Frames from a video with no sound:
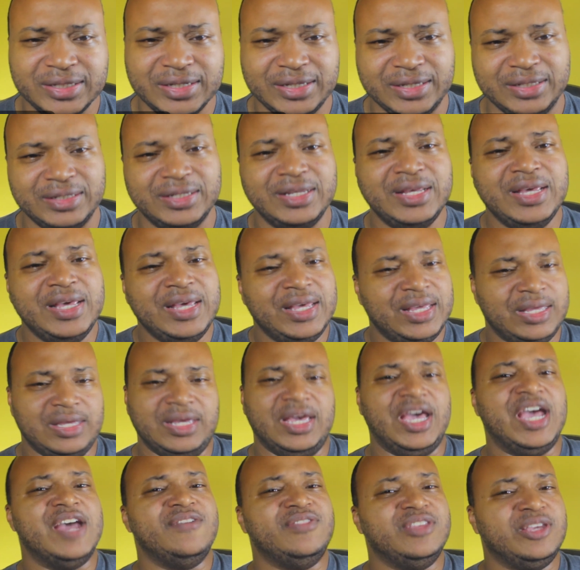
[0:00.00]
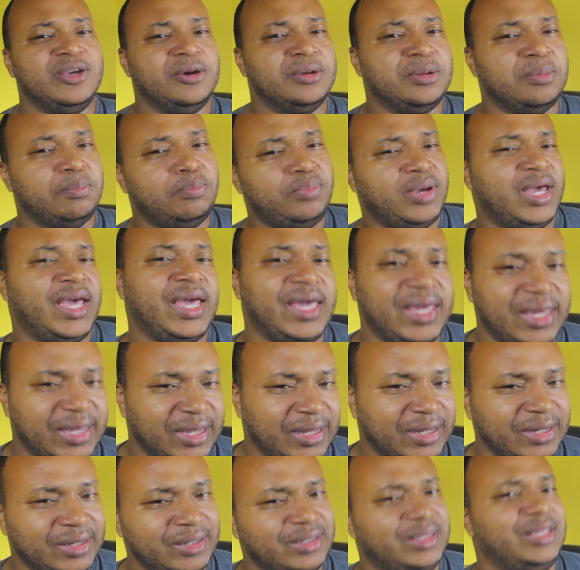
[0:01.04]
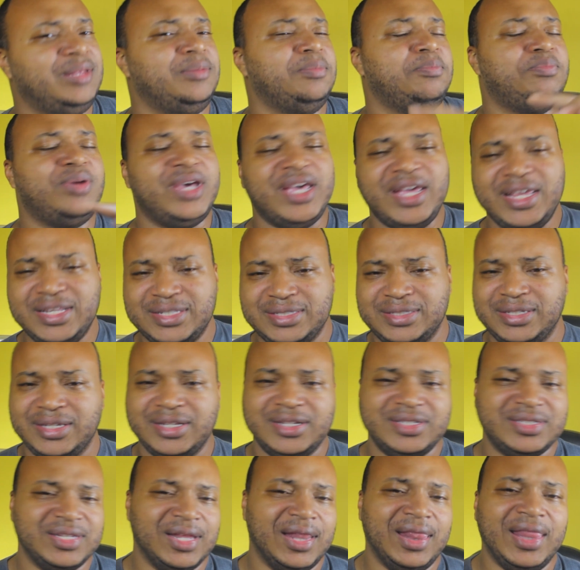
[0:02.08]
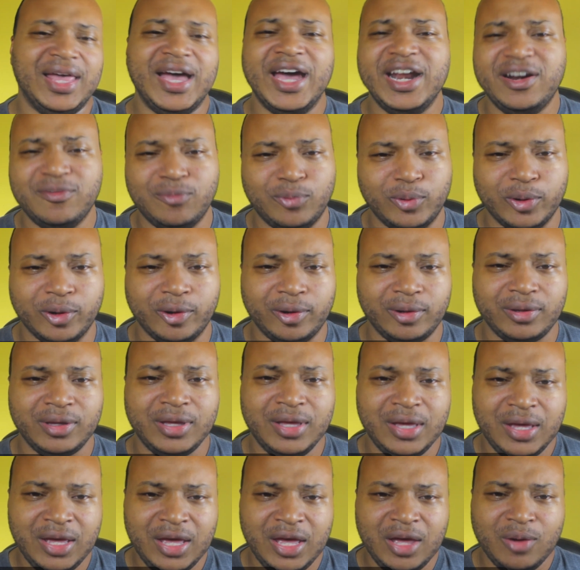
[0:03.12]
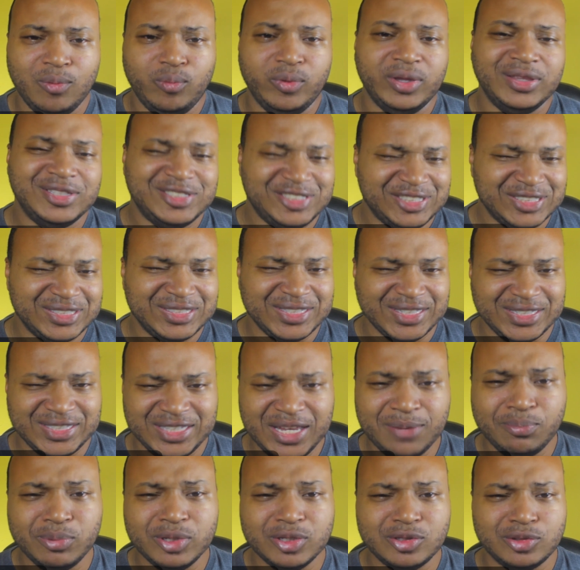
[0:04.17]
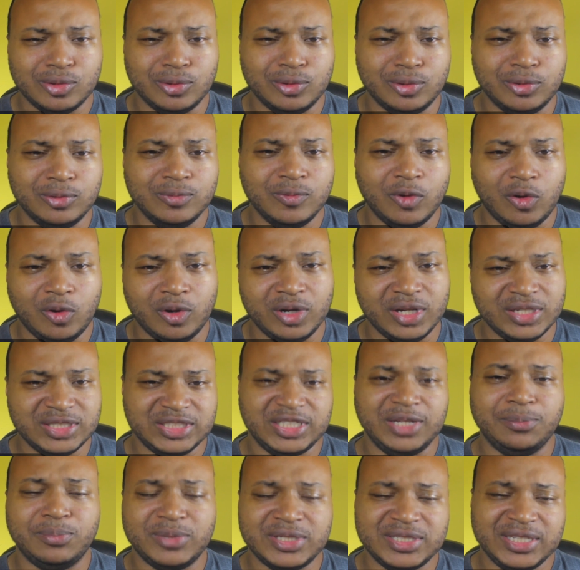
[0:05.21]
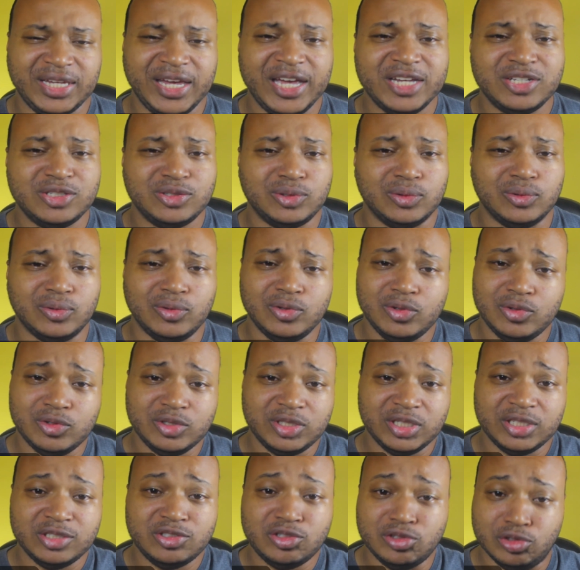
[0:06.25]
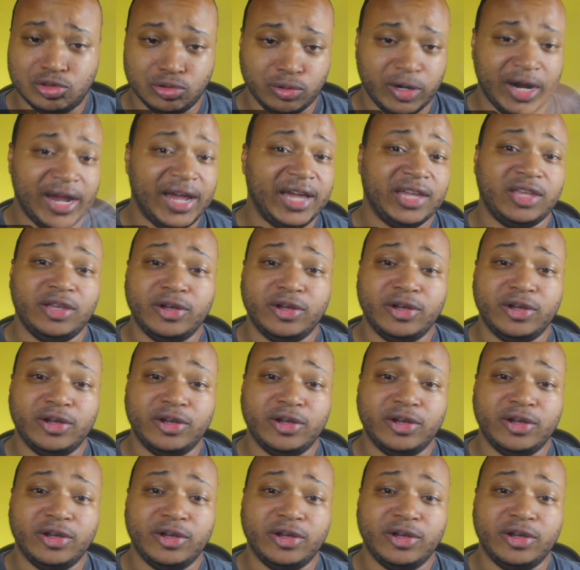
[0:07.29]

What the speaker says: and you have to go to Paint and paste it. It's a lot of work. With just the snipping tool or the snip and sketch tool, you just drag